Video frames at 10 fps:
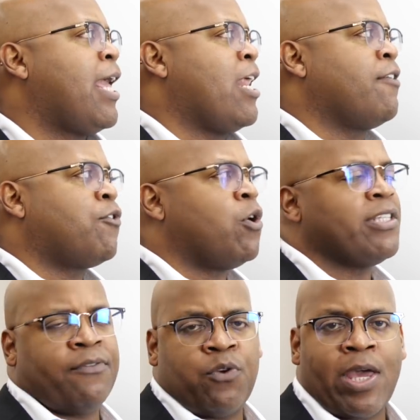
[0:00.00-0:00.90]
And of
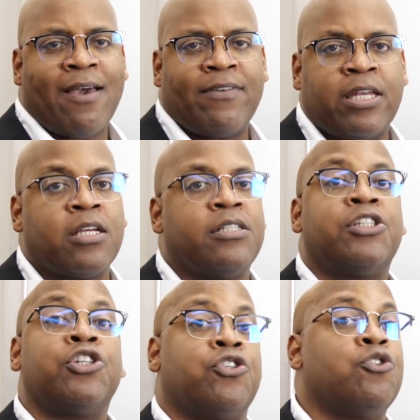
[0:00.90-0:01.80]
course, if you have any
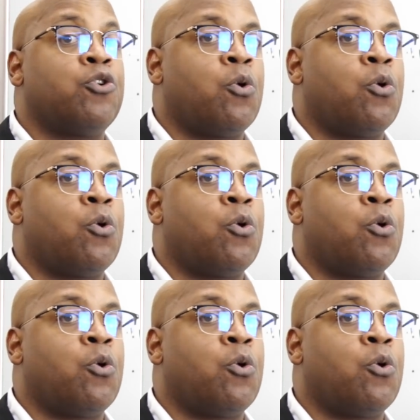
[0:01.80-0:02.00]
additional